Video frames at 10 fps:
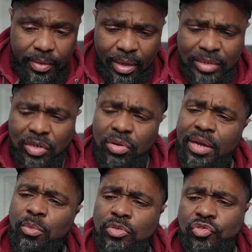he said, okay,
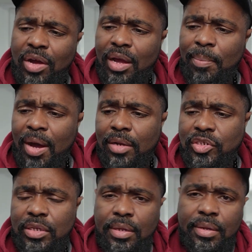well, try
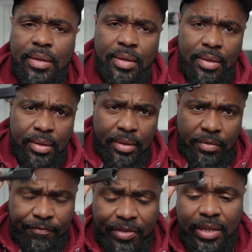polishing the
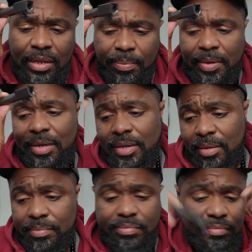feed lip. And I
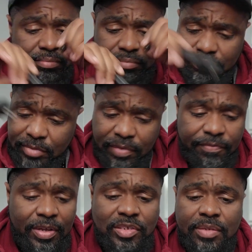didn't
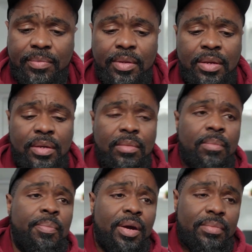fix it.
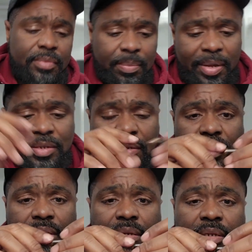But get back to
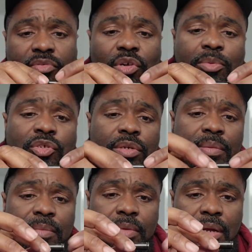the
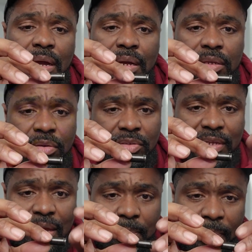troubleshooting. I used
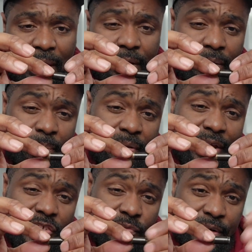that painted up
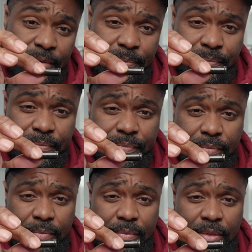brass round
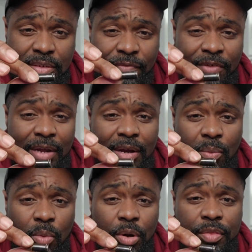to find
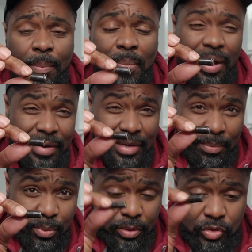out where the
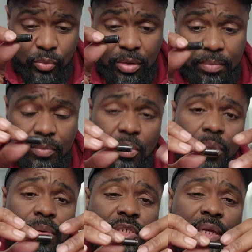binding points were.
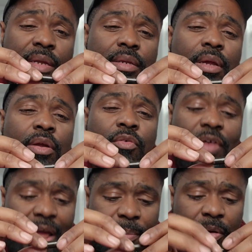What was it
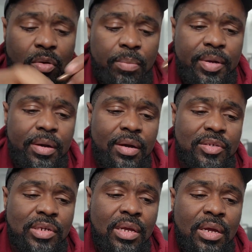grabbing on?
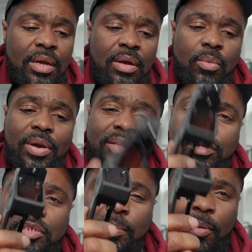Because when I
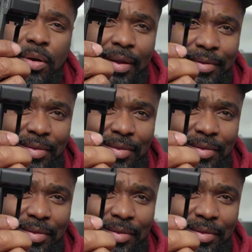took this apart like